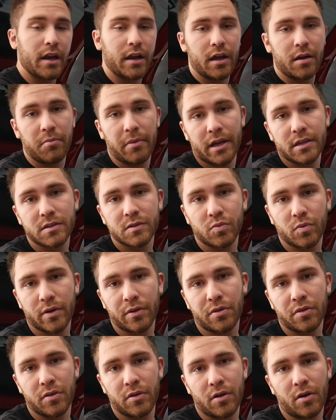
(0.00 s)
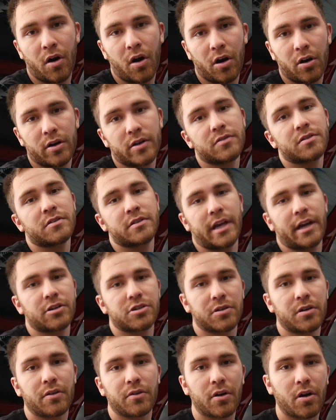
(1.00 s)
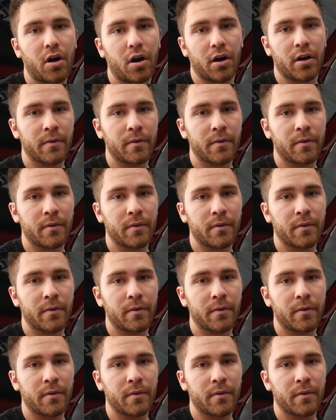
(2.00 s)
and mess with the harness that's actually on the car.